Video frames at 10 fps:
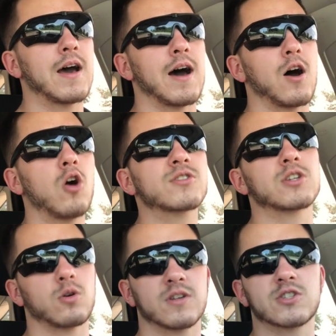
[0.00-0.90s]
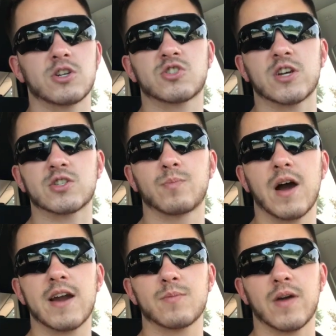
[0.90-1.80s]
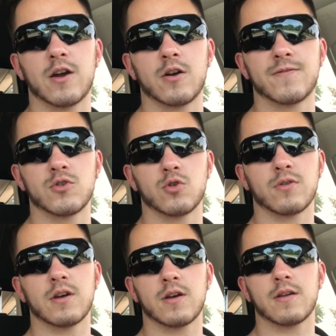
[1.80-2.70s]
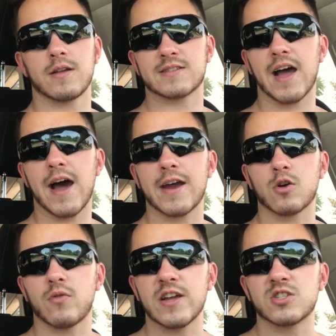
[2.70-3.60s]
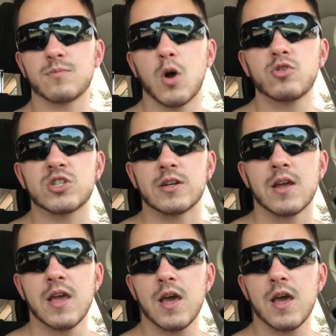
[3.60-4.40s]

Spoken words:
Also, it's going to stress your body better if you do the entire range of motion,